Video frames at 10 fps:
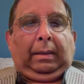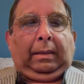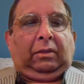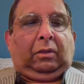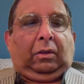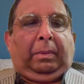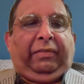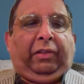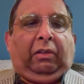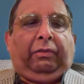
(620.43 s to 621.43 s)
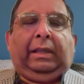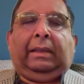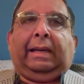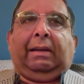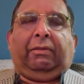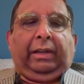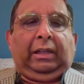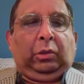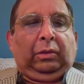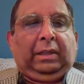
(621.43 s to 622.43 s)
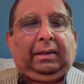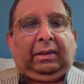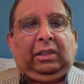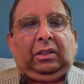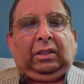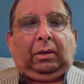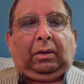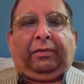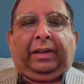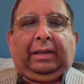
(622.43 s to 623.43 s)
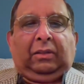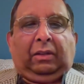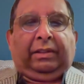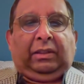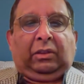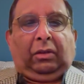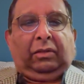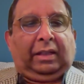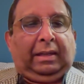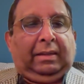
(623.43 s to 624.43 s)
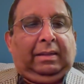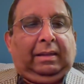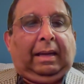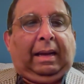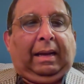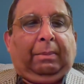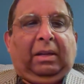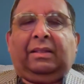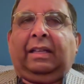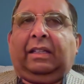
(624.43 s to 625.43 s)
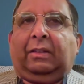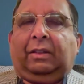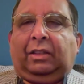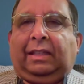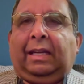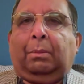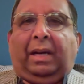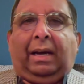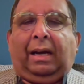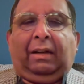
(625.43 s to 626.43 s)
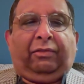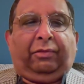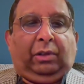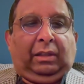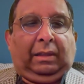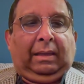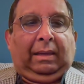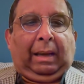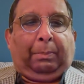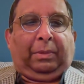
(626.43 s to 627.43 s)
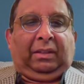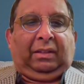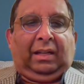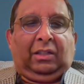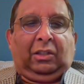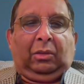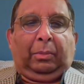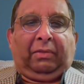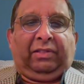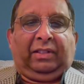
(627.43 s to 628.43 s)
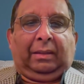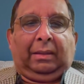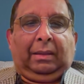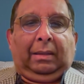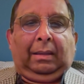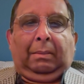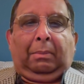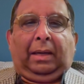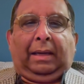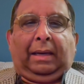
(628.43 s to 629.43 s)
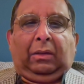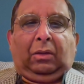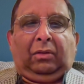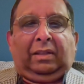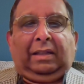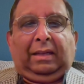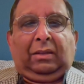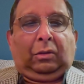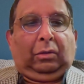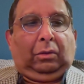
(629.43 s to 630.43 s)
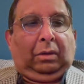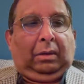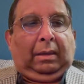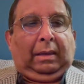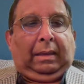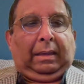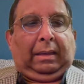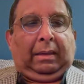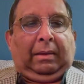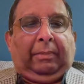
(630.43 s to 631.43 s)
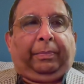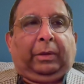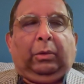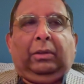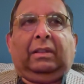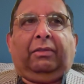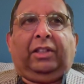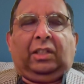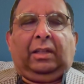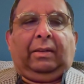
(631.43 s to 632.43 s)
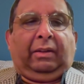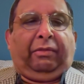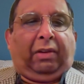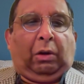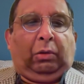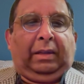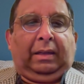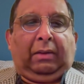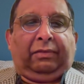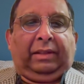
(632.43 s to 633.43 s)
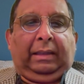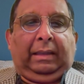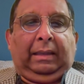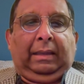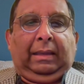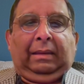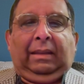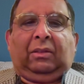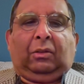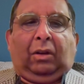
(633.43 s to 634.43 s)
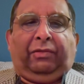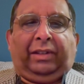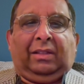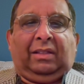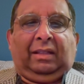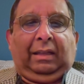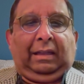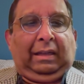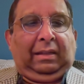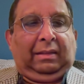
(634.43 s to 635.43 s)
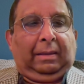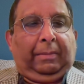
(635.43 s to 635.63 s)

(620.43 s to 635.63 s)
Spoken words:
So before we delve into the rich offerings of this conference, I must extend my heartfelt appreciation to Professor Marian Constantinescu, who is the visionary founder of this conference series.